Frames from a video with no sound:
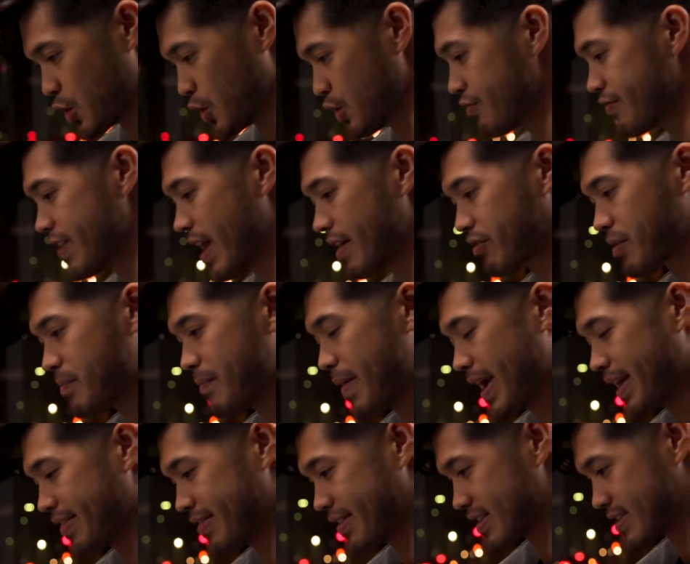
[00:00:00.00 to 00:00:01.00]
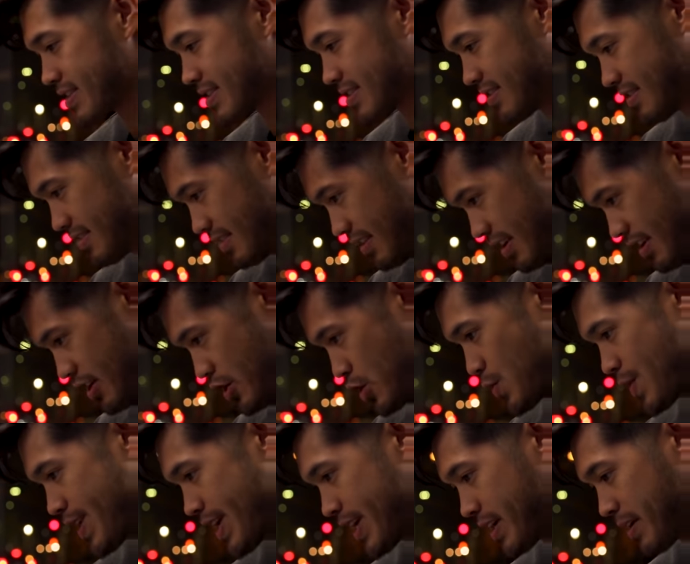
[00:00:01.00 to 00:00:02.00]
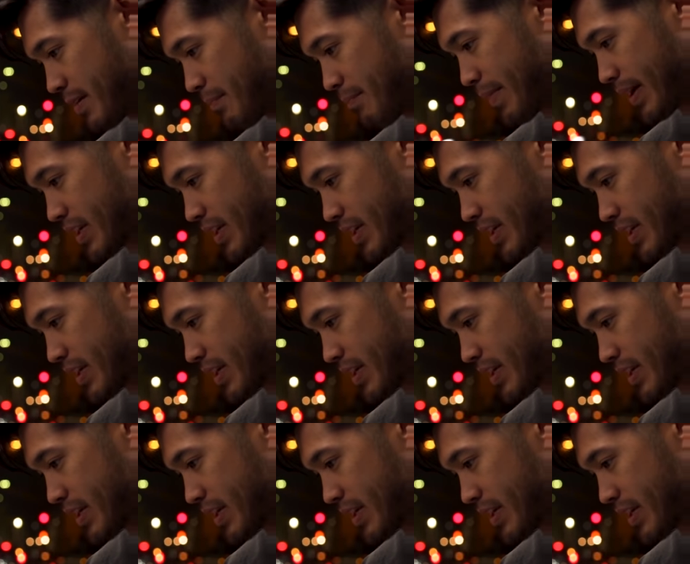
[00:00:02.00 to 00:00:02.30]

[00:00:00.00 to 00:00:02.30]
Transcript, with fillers: so you've never made this unique